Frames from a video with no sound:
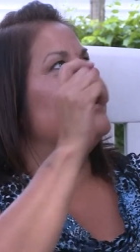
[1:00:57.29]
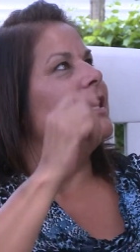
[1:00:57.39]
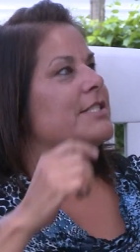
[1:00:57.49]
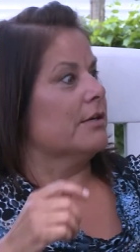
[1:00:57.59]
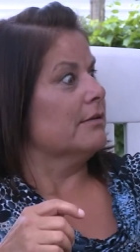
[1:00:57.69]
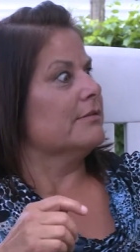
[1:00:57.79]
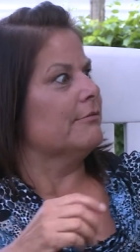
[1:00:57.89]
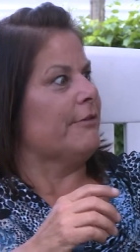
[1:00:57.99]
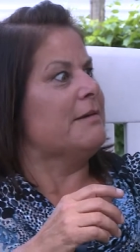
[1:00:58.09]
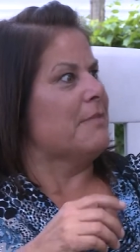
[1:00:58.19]
It start
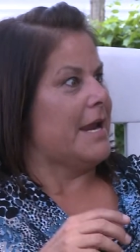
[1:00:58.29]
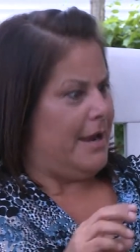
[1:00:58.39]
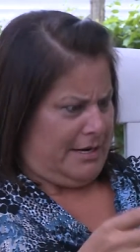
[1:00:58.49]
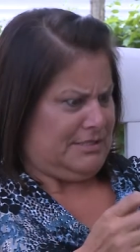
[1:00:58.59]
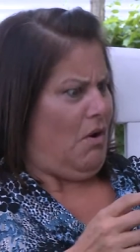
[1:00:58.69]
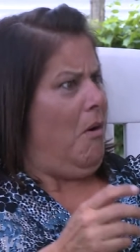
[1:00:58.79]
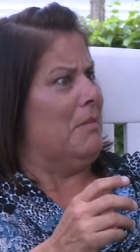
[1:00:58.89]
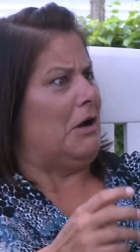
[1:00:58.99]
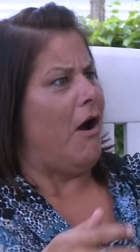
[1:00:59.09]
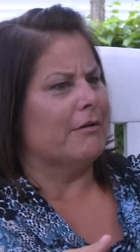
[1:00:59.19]
right in my hand. I was, oh
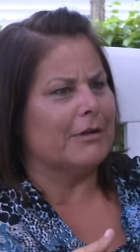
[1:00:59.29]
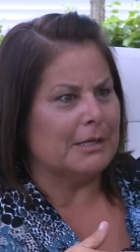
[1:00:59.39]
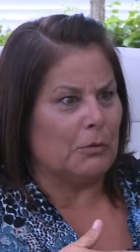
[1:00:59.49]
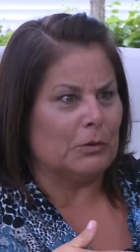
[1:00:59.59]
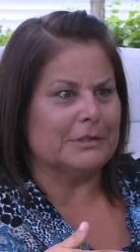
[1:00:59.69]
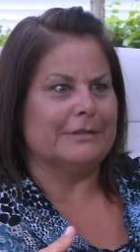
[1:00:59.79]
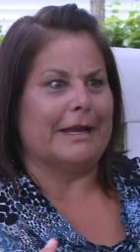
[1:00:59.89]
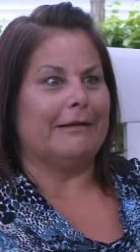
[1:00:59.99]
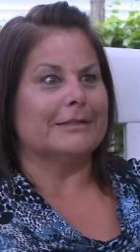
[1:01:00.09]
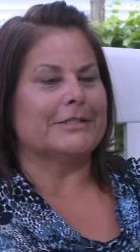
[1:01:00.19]
my God, well, I'm holding the
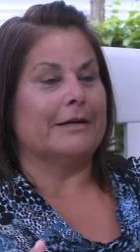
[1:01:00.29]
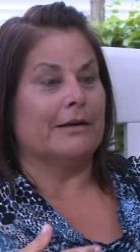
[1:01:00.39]
elder.